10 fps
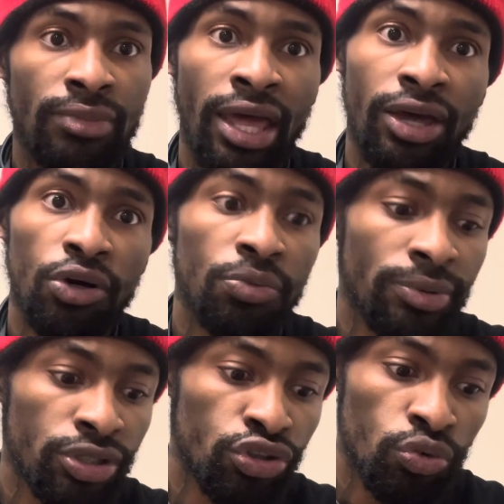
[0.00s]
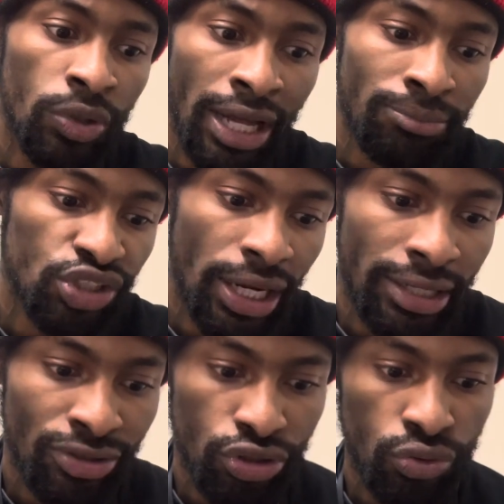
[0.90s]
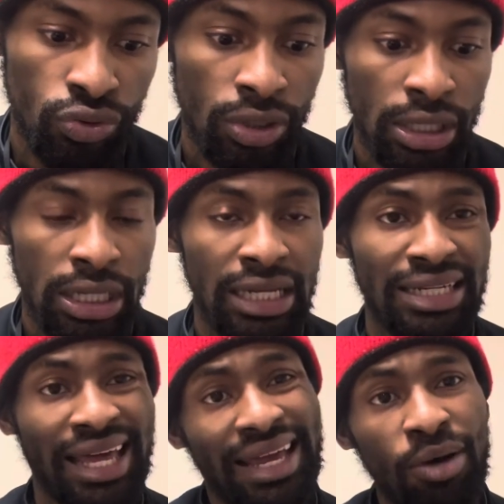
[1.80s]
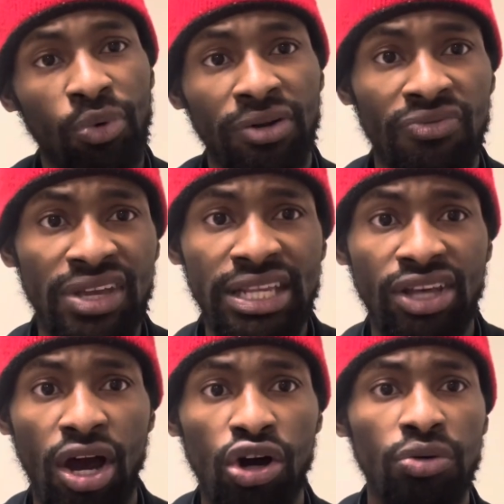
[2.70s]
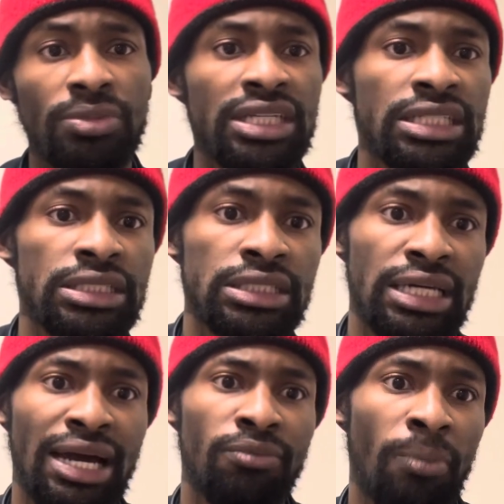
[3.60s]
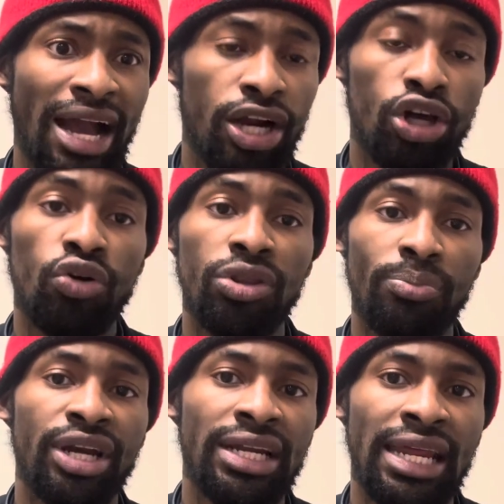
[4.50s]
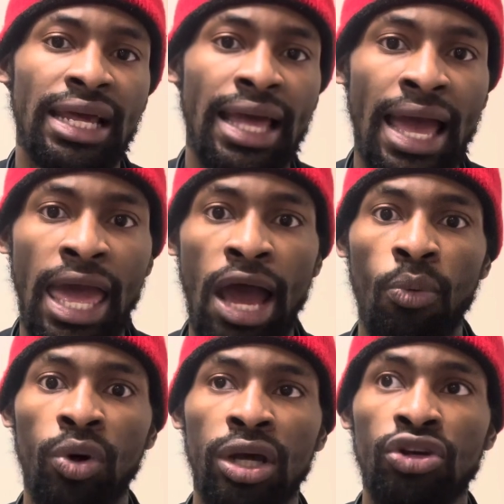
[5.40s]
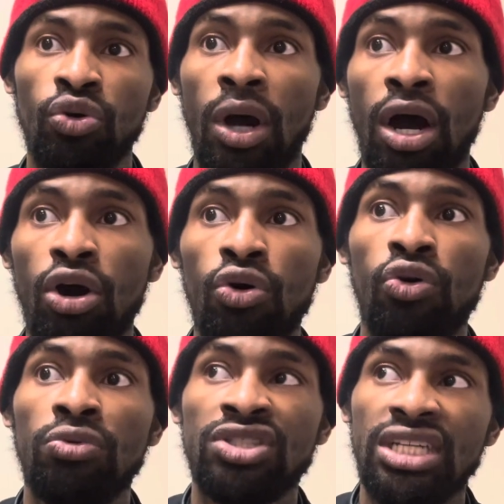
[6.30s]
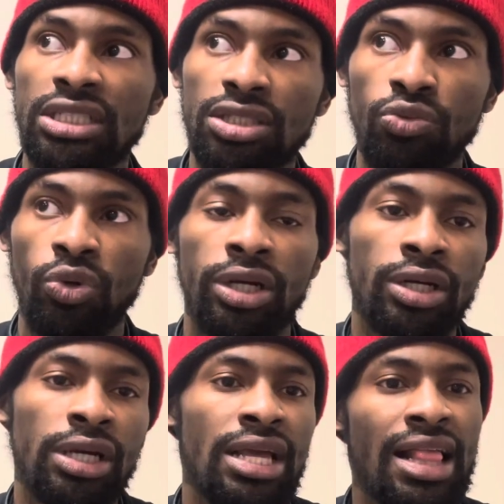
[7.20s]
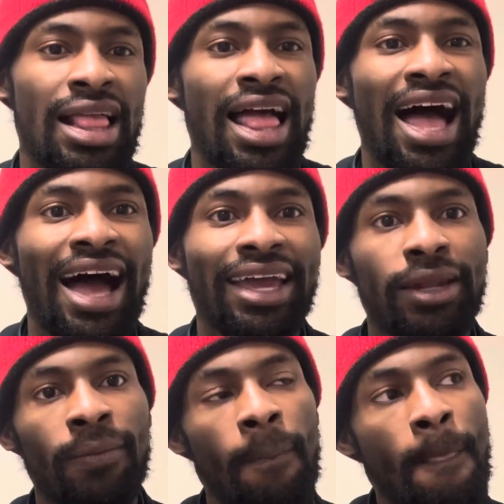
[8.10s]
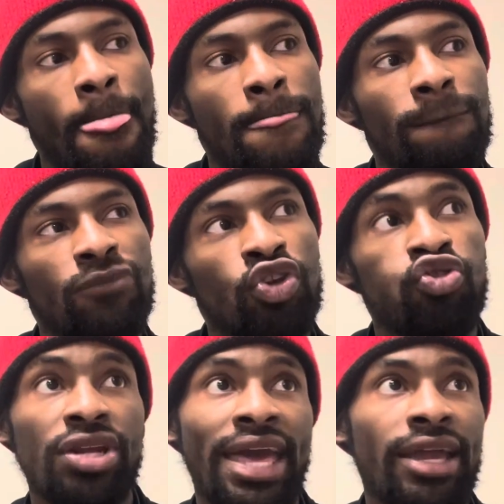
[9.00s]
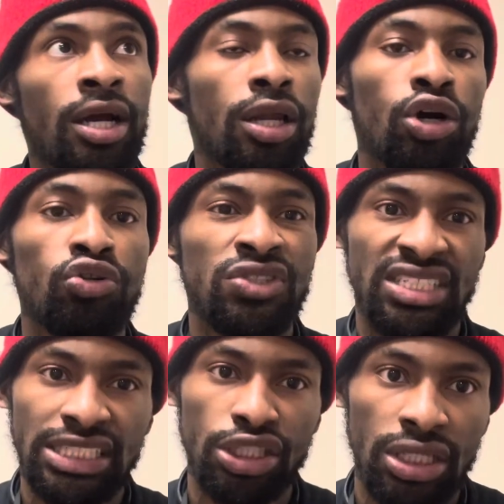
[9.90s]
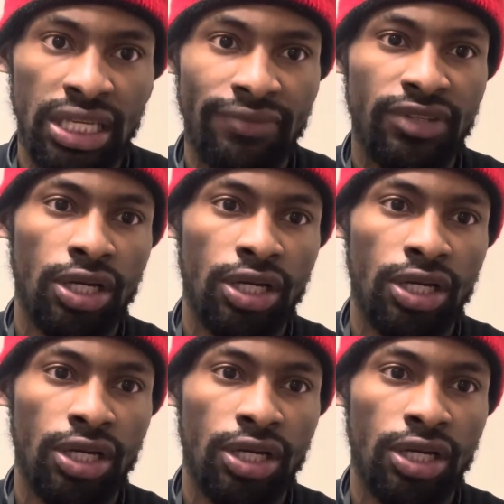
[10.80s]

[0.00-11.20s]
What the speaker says: help or do what I'm trying to do. Like, I want to feed the homeless. My clothing brand that I got, I want to do a whole session where I can create clothes just to give to